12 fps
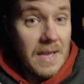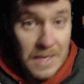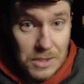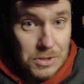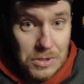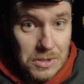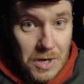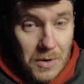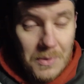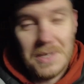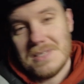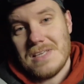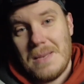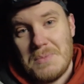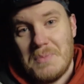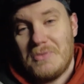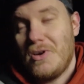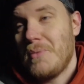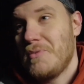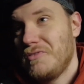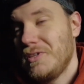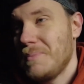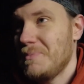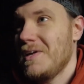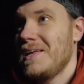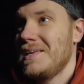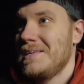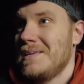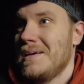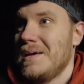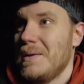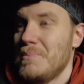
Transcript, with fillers: It should know when it's time to perform a flip then, and uh,